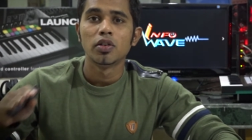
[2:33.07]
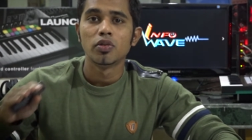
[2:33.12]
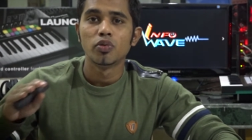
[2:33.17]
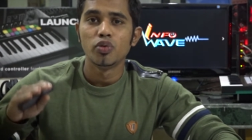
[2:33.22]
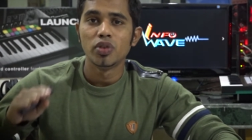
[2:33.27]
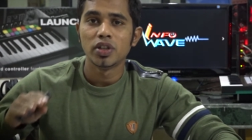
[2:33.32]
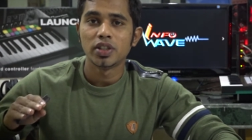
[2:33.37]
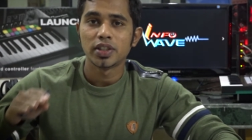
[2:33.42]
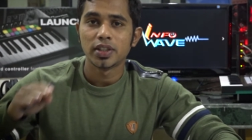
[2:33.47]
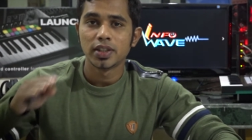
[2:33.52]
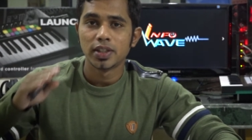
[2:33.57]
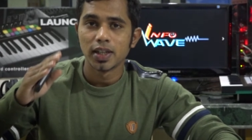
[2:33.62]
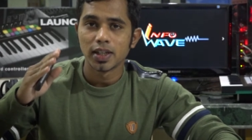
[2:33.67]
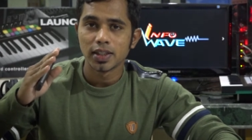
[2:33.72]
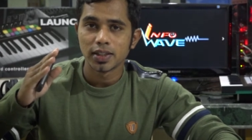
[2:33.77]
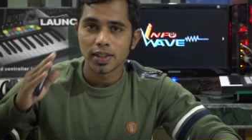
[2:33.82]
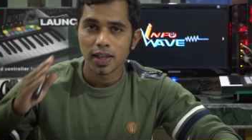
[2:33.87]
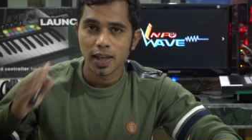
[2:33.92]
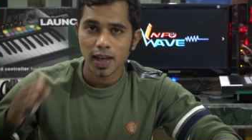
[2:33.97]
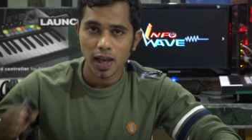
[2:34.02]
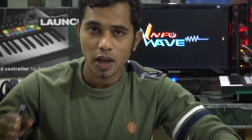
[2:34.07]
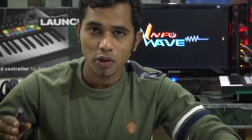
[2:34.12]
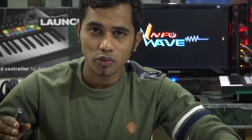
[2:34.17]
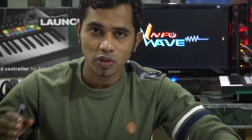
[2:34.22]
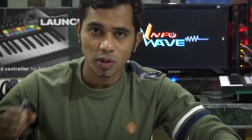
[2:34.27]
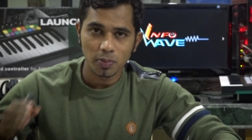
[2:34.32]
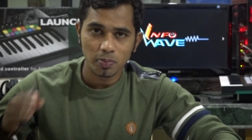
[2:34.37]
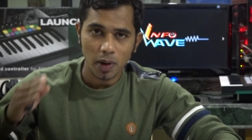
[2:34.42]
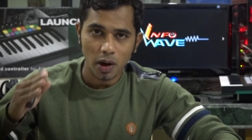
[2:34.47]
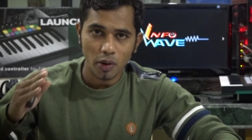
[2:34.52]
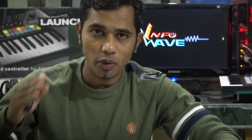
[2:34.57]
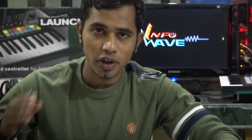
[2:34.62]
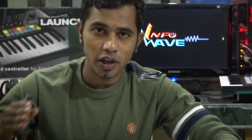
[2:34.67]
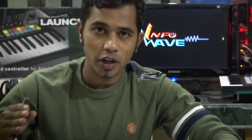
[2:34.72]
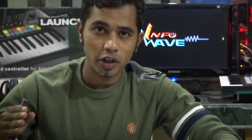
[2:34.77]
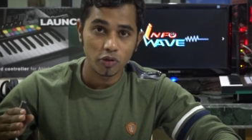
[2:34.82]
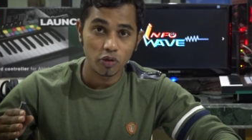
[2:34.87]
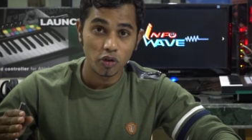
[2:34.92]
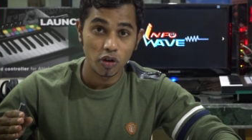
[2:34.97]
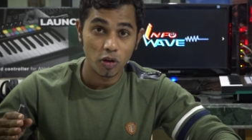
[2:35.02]
which does have the power
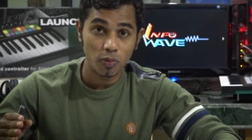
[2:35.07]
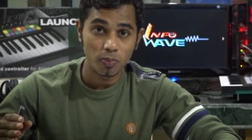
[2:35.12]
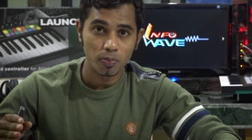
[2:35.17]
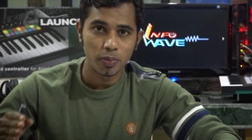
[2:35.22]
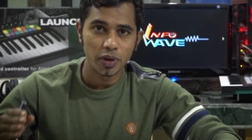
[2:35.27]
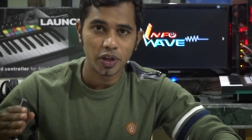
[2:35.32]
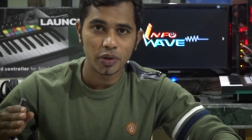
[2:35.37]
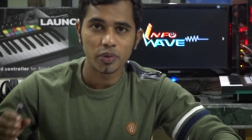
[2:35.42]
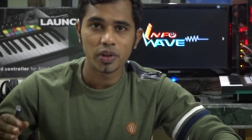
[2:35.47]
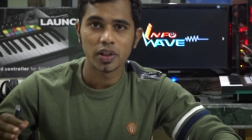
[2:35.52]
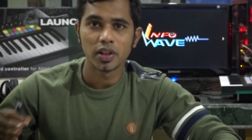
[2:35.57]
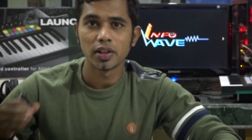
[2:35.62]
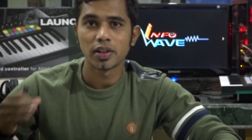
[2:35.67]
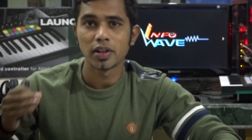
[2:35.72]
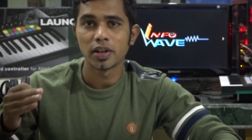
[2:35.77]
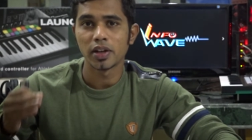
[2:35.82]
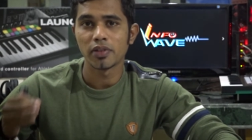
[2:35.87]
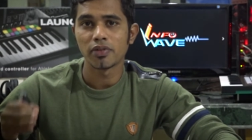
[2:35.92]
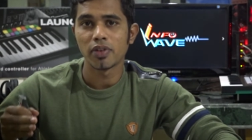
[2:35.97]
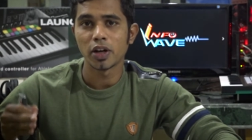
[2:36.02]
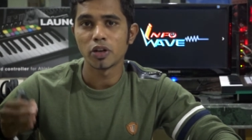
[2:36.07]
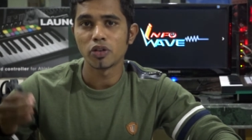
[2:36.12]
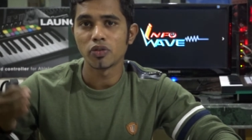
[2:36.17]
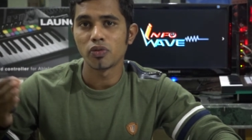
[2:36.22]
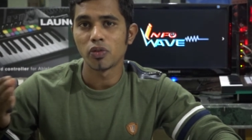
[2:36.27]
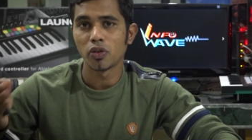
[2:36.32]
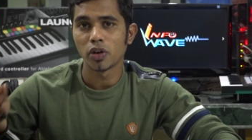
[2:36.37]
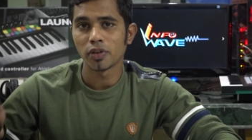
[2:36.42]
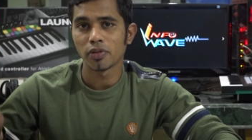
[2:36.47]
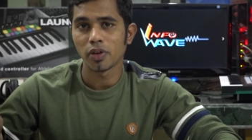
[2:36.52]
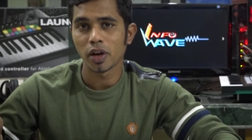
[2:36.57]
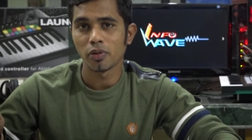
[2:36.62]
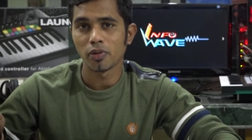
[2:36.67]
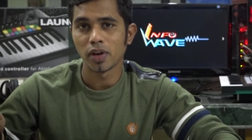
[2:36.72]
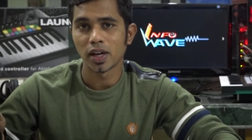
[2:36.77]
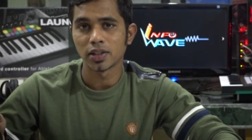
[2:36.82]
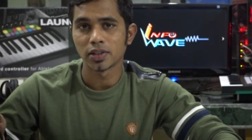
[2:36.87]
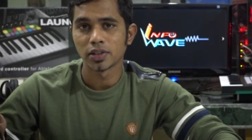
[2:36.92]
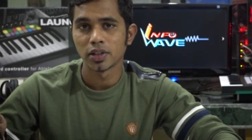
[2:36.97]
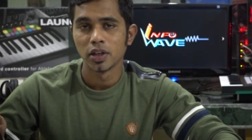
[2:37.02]
envelope between the thirty-five to forty-five
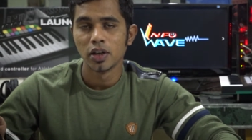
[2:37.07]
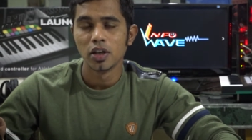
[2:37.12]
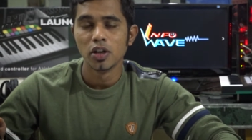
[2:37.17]
watts.